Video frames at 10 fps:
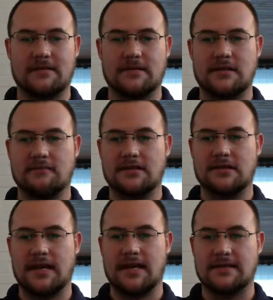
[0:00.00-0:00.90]
see what
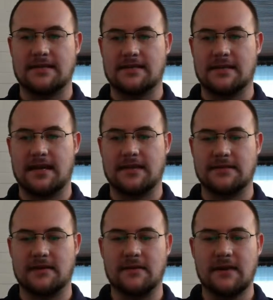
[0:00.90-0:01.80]
she has to say.
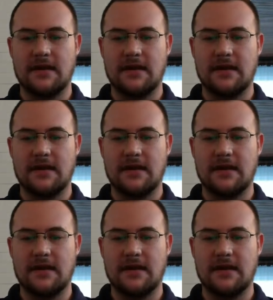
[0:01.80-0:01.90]
So